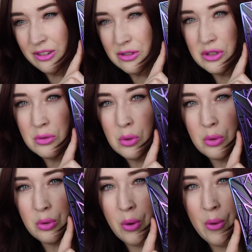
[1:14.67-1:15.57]

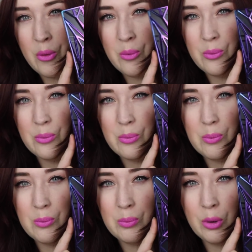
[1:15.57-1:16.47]
duochrome
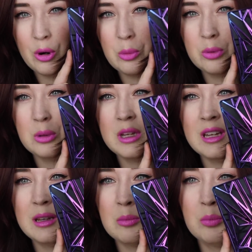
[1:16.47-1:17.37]

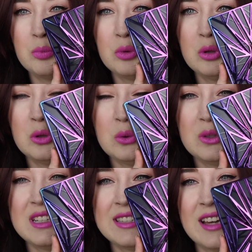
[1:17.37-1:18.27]
purpley blue
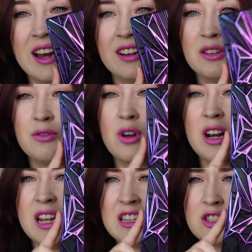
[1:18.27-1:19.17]
design on the
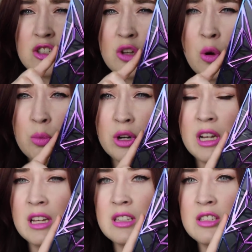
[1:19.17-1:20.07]
front. It's so
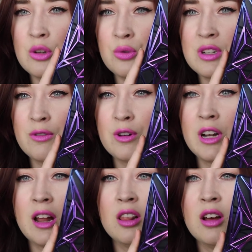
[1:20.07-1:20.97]
pretty. It's so different.
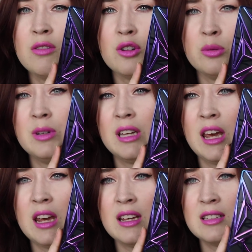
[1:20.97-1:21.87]
I love Urban
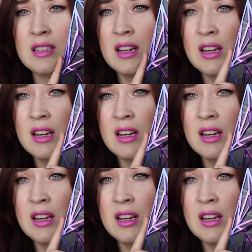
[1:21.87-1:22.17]
Decay's